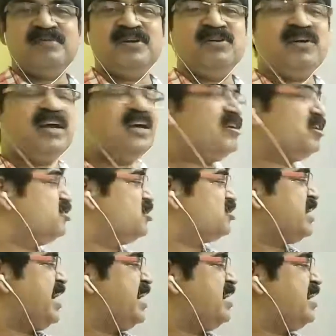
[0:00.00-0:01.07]
you cannot just
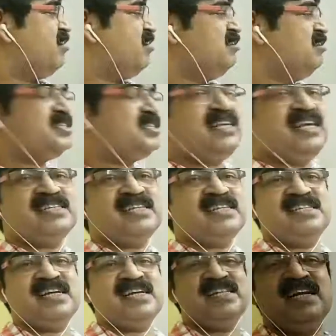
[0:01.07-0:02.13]
add all these things and
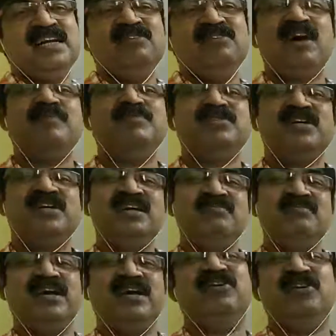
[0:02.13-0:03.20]
say no, I'm studying
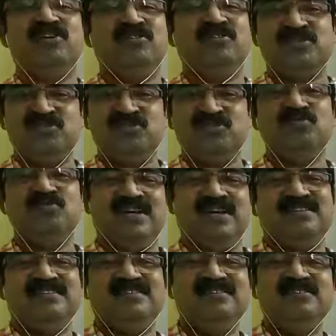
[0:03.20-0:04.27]
macroeconomics. No way,
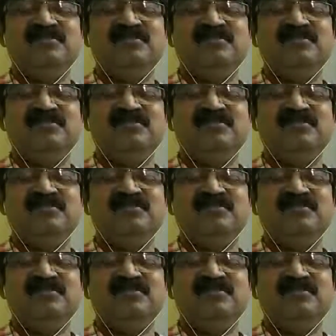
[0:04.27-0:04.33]
no